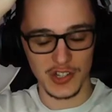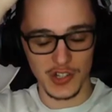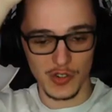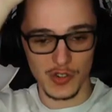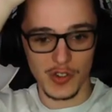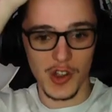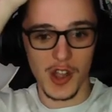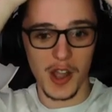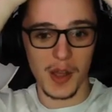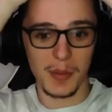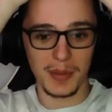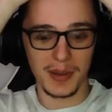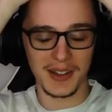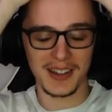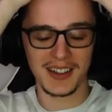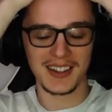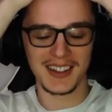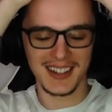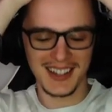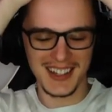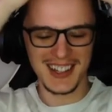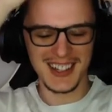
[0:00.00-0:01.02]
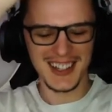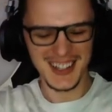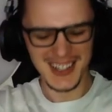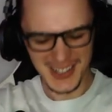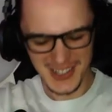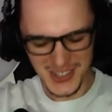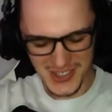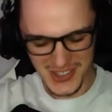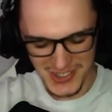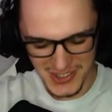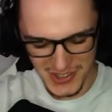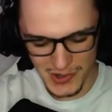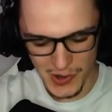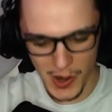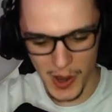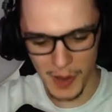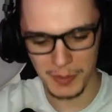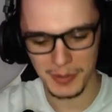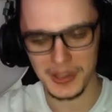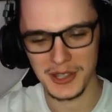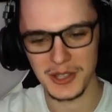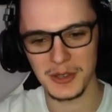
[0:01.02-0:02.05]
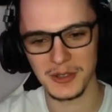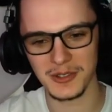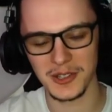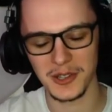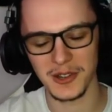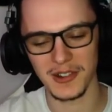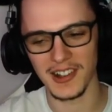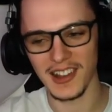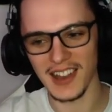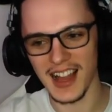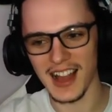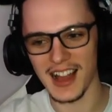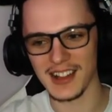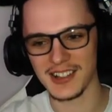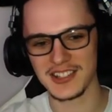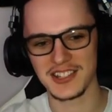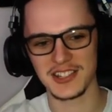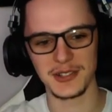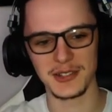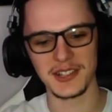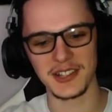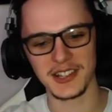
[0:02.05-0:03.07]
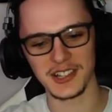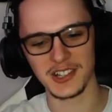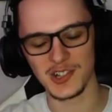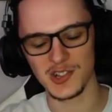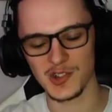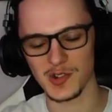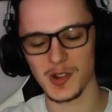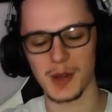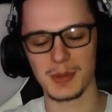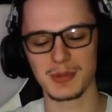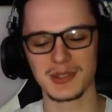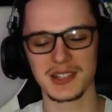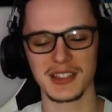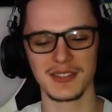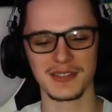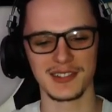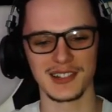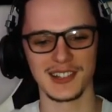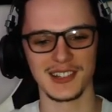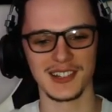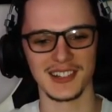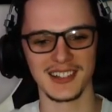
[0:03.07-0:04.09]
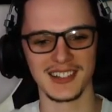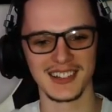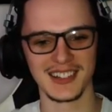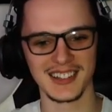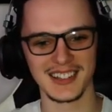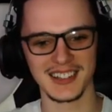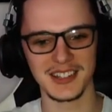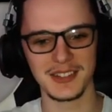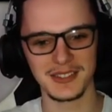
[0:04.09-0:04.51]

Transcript: Drop. Drop. You, you're allowed to. You can drop to the floor.